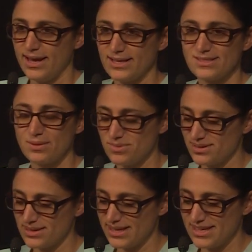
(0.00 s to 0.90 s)
And
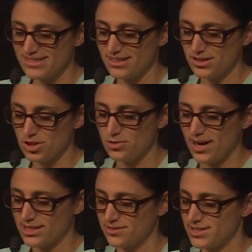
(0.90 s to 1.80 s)
something that the ACLU
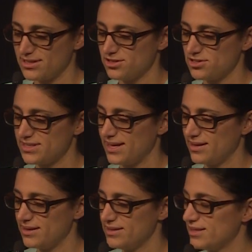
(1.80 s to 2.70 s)
activists
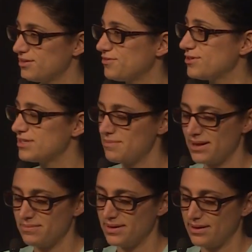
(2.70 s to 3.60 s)
understand is that the First
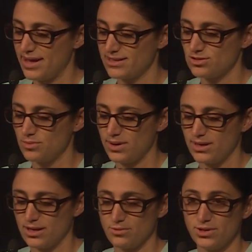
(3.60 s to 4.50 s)
Amendment has no
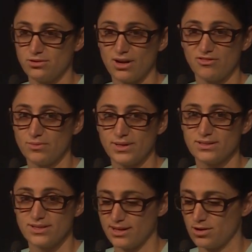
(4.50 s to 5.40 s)
meaning when your government
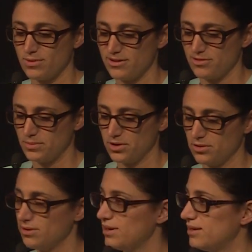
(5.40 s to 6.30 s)
is taken away from you,
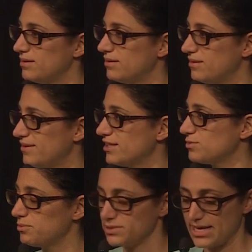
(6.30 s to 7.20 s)
and
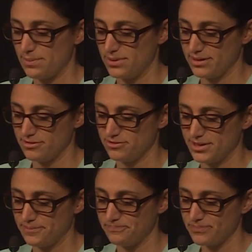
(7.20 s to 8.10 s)
that's what was happening in
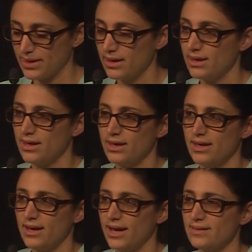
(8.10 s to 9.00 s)
Flint.
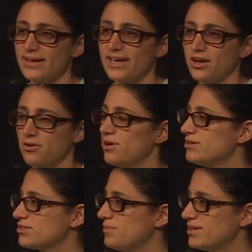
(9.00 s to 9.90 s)
And like Carrie
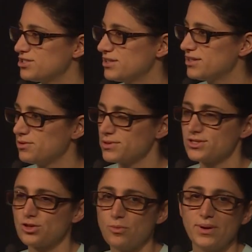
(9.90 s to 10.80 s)
also mentioned, there were
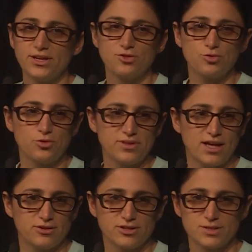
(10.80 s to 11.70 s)
so many truth
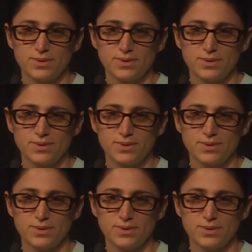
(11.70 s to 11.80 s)
tellers